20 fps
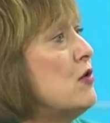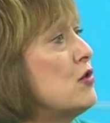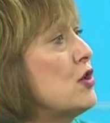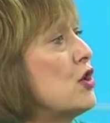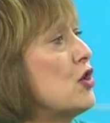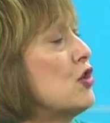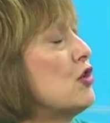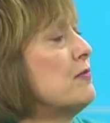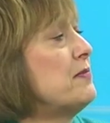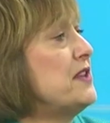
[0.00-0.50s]

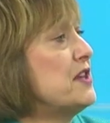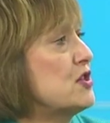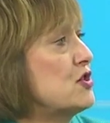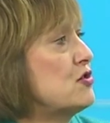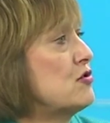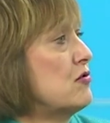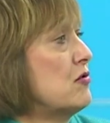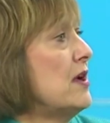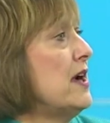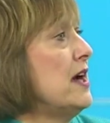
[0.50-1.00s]
curb this
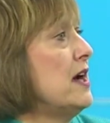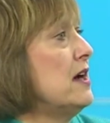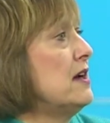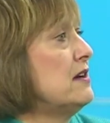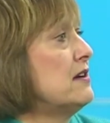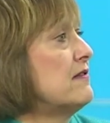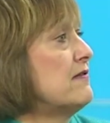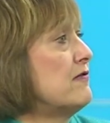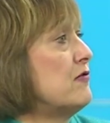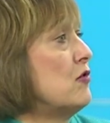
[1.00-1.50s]

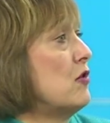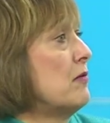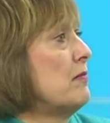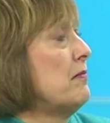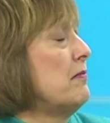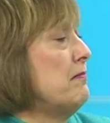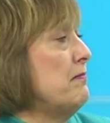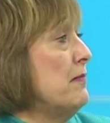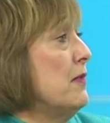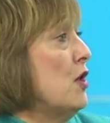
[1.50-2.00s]
trend for
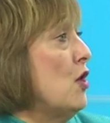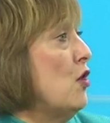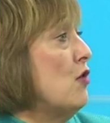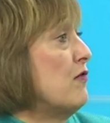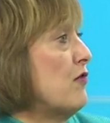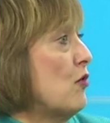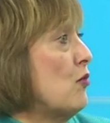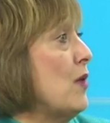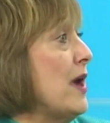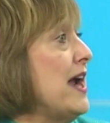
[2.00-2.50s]

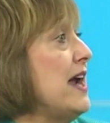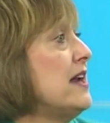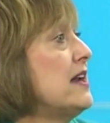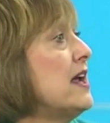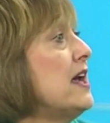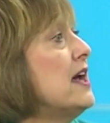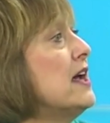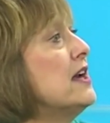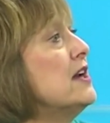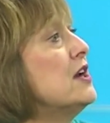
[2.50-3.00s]
overweight
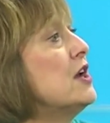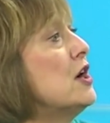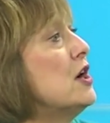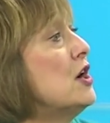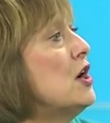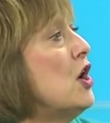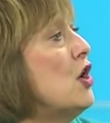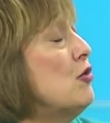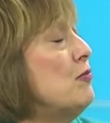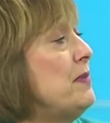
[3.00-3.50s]
and
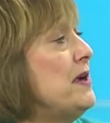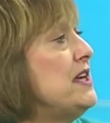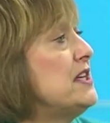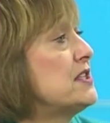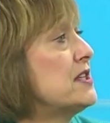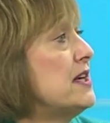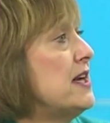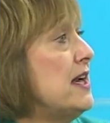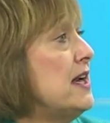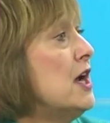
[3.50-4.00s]

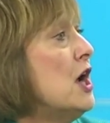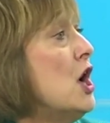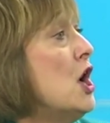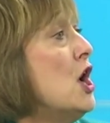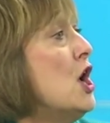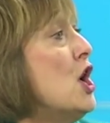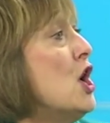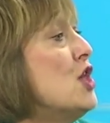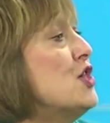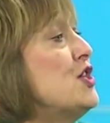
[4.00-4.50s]
obesity,
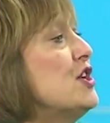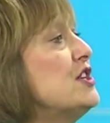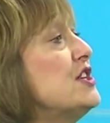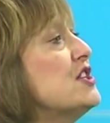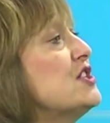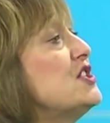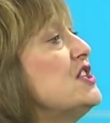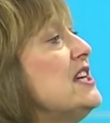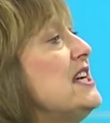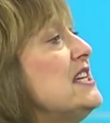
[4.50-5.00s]
the
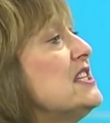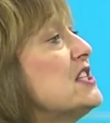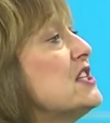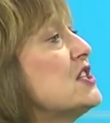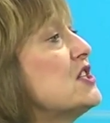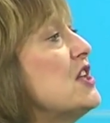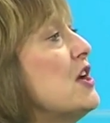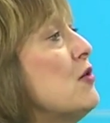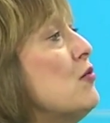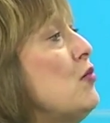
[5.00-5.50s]

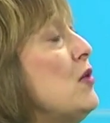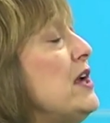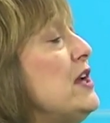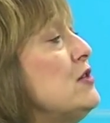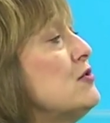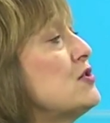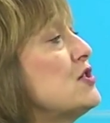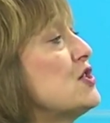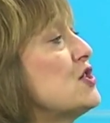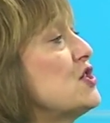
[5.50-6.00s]
diseases that we
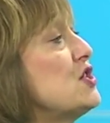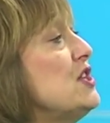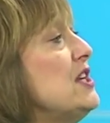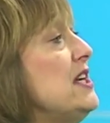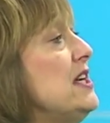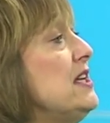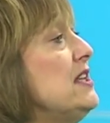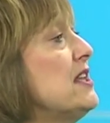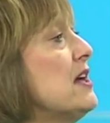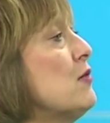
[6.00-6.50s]
used to
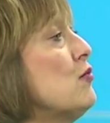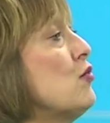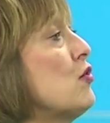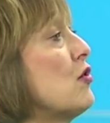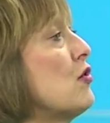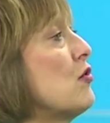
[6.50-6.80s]
see that were